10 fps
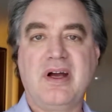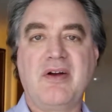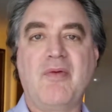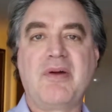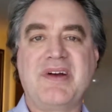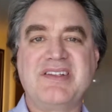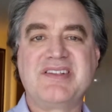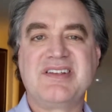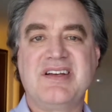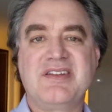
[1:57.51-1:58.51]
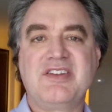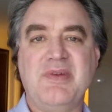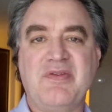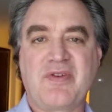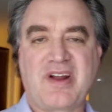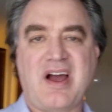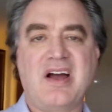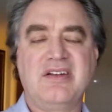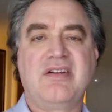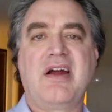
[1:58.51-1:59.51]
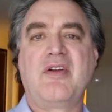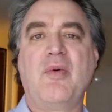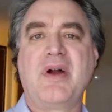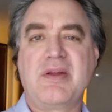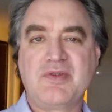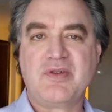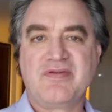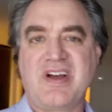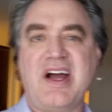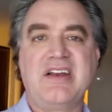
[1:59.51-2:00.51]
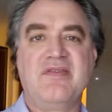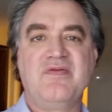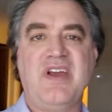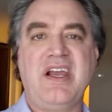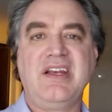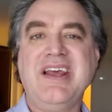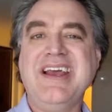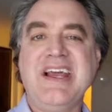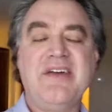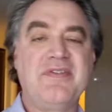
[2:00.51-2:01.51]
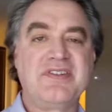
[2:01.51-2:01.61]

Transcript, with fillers: I don't want my son to be forgotten or I don't want him to have died in vain. If